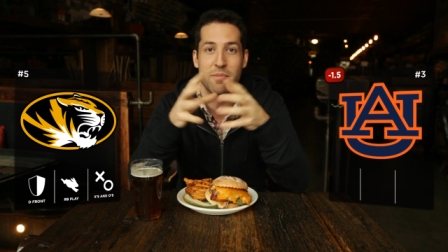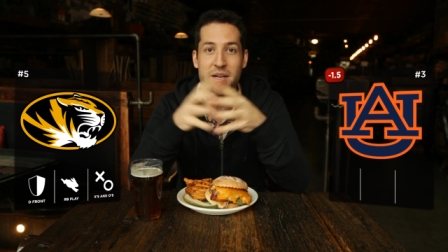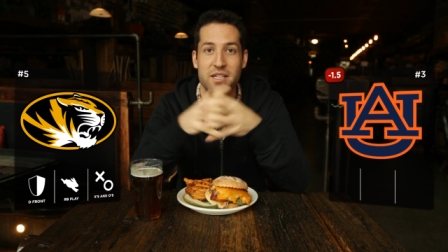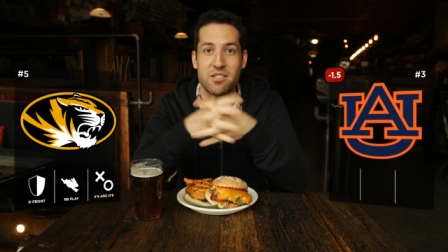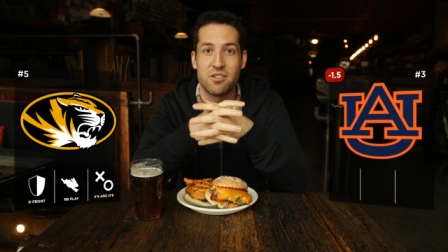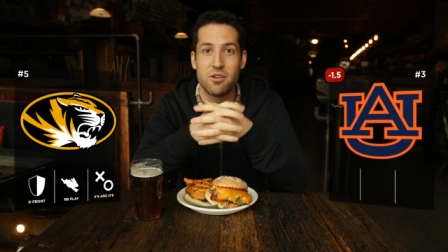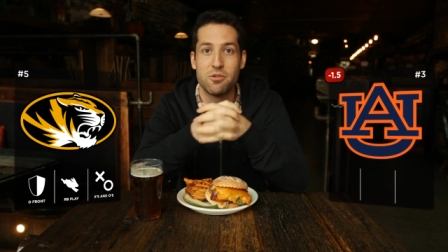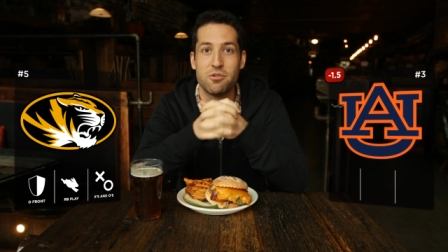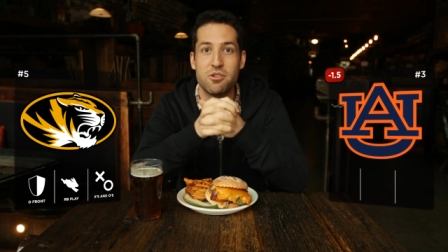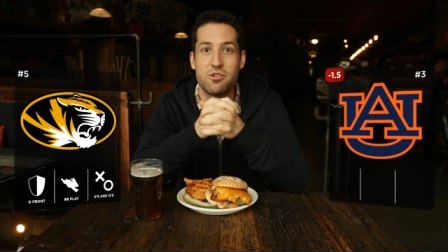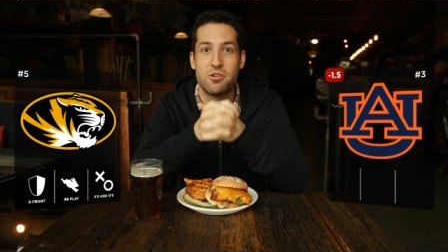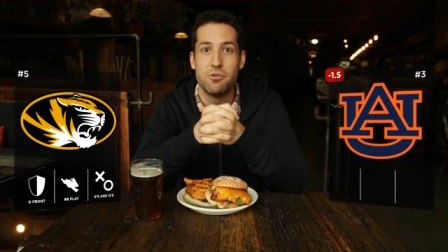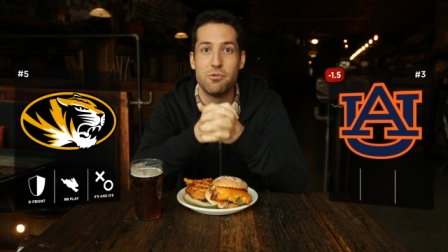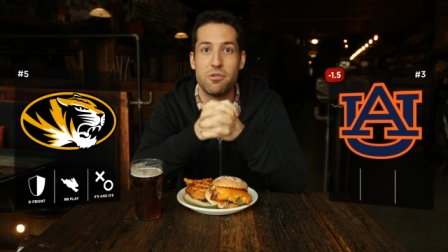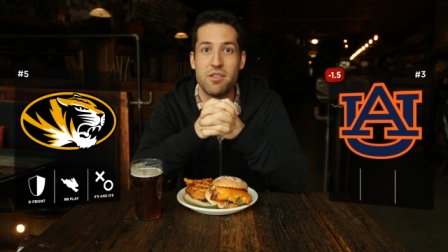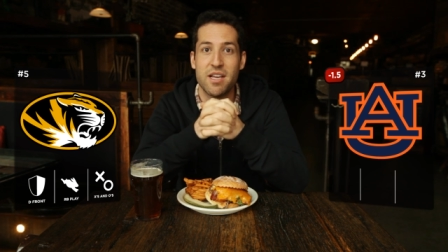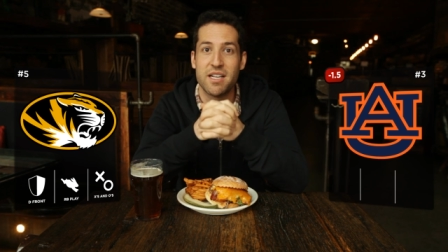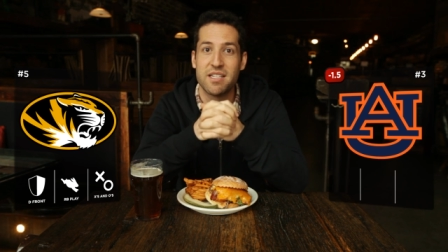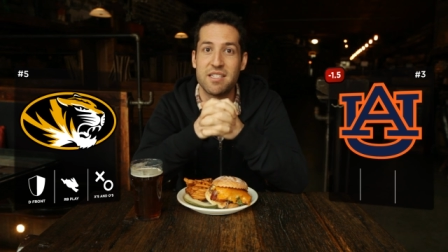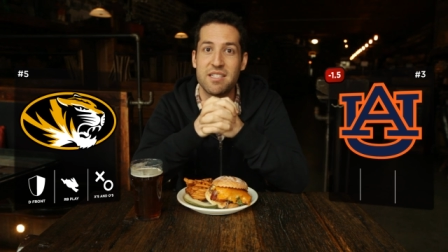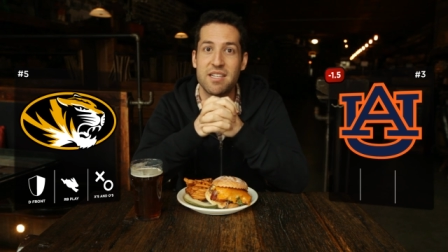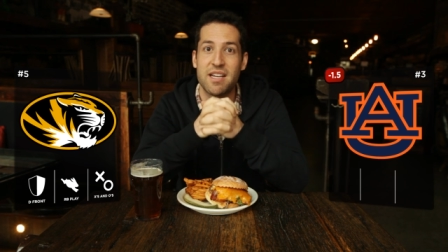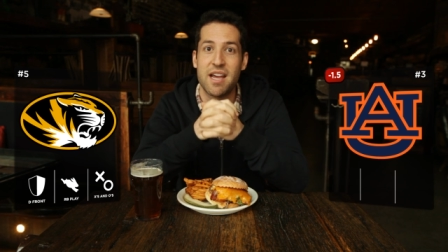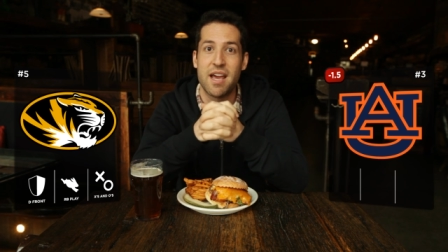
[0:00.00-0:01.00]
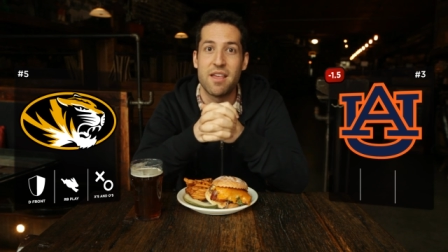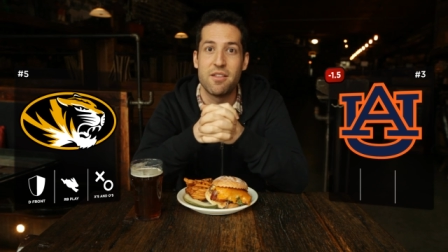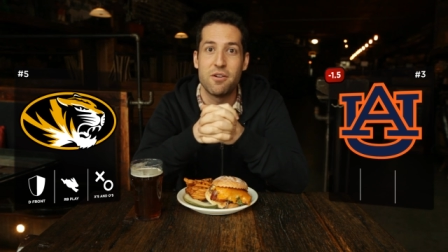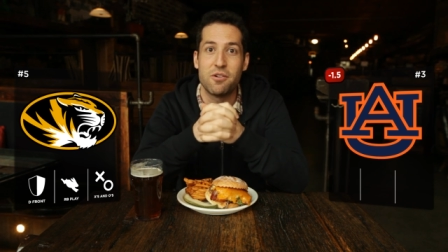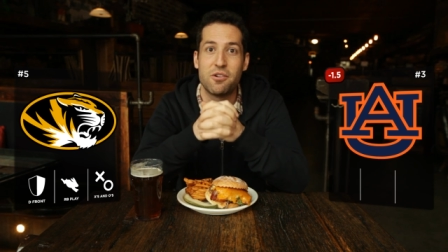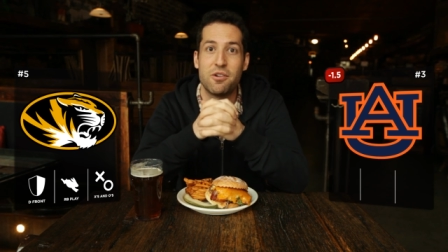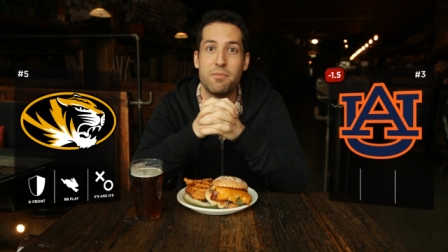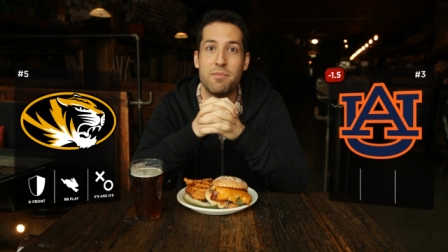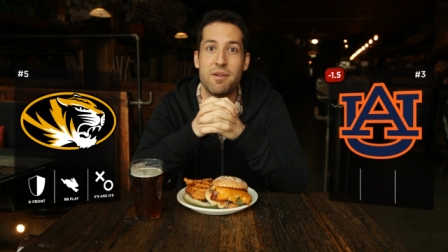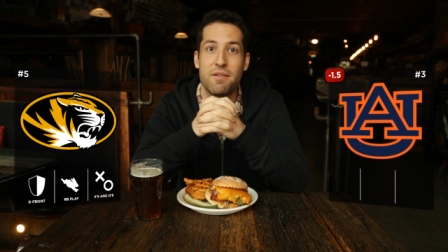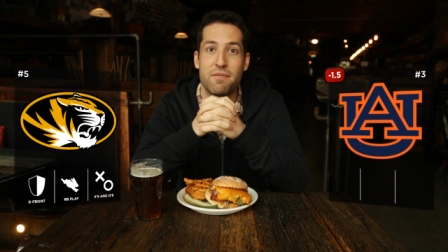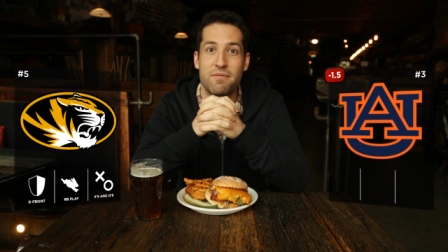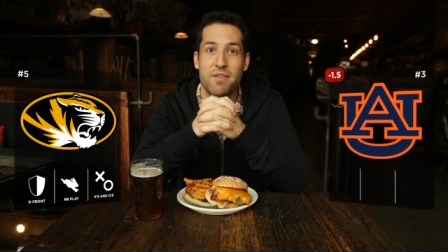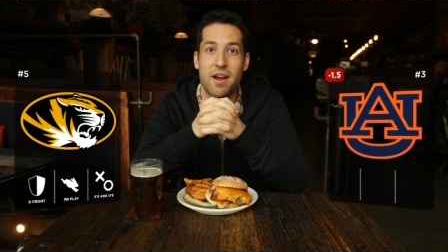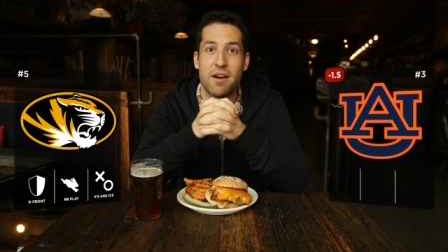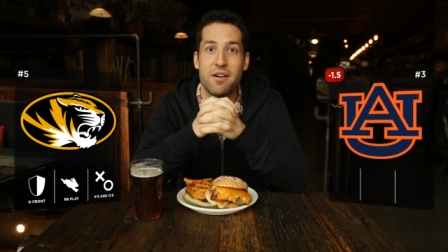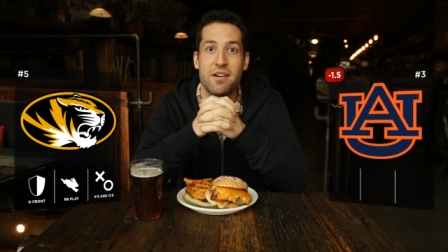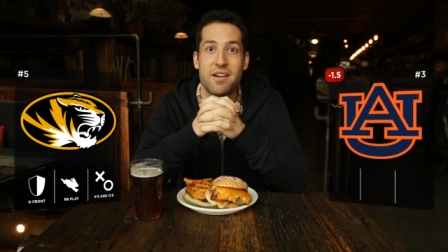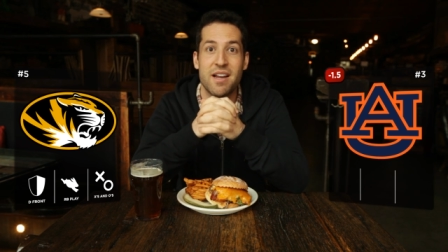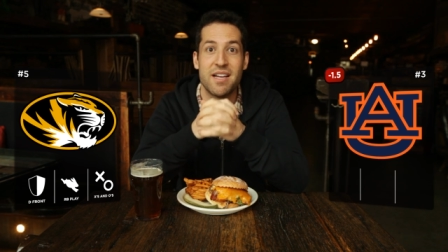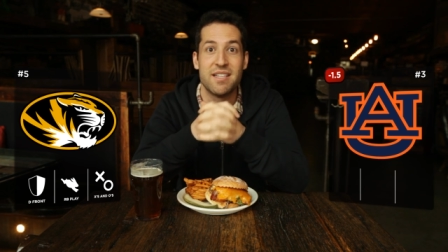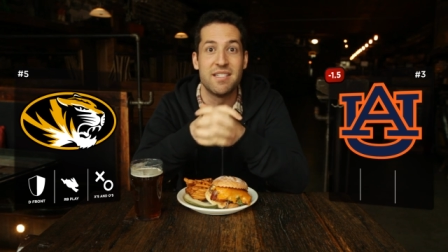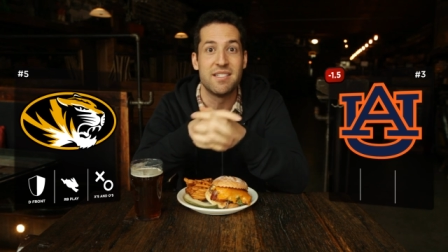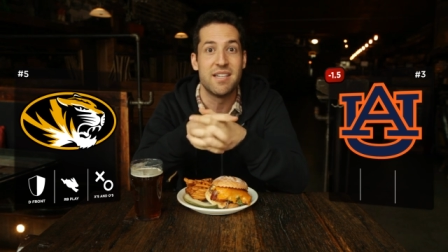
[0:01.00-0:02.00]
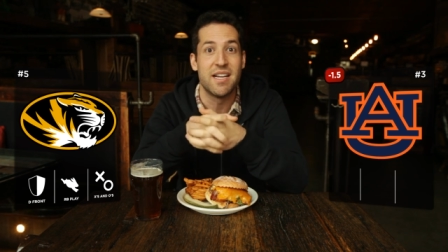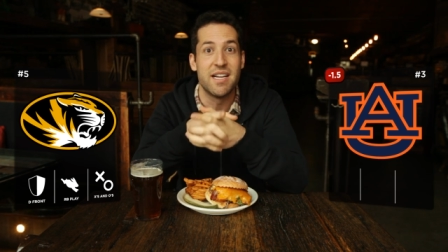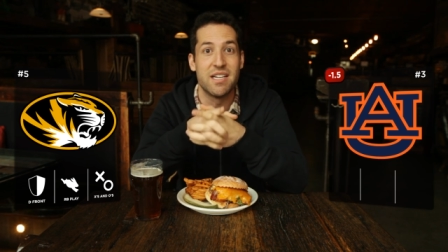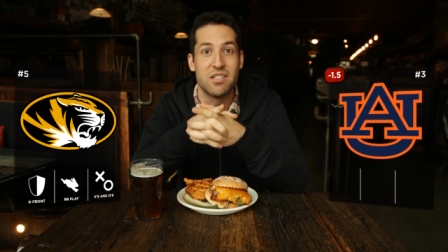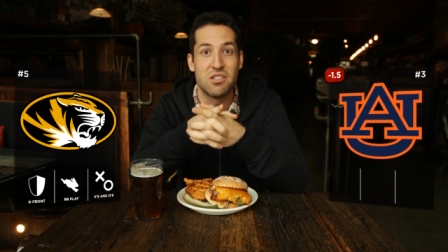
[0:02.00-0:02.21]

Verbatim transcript: mix those two things together, it could be a very nice day,